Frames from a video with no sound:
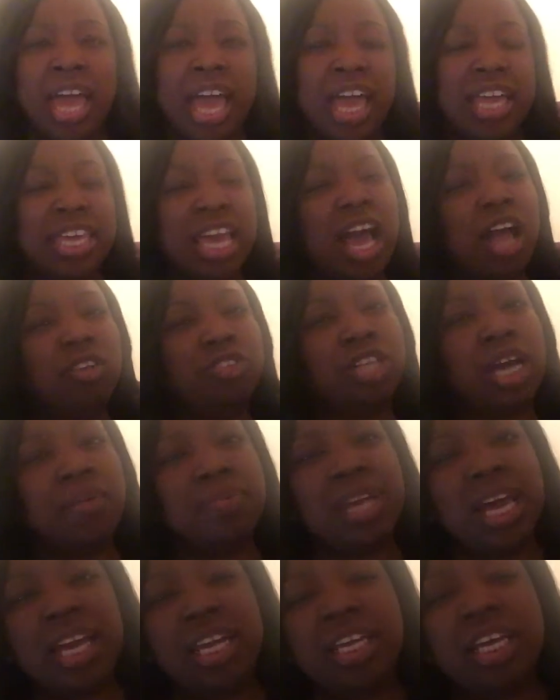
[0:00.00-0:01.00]
And y'all
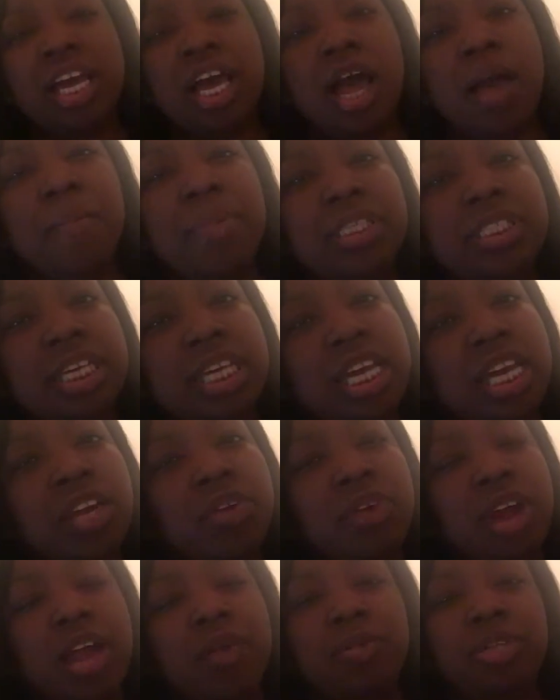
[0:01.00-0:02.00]
drop down in the comments and
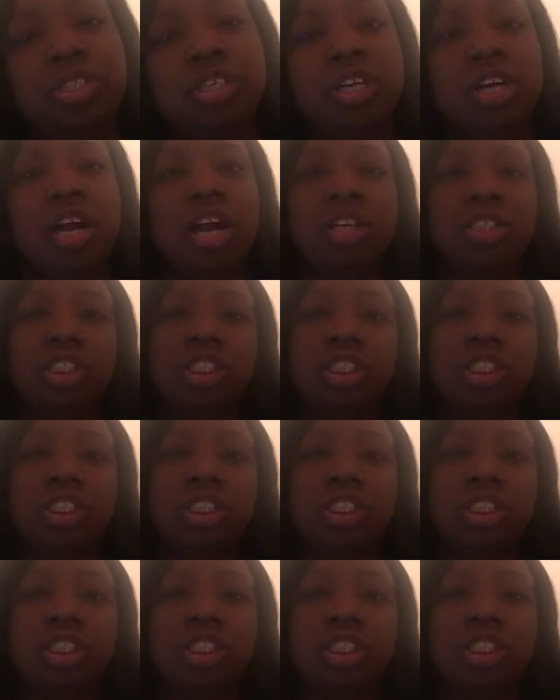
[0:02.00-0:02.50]
interact with your girl.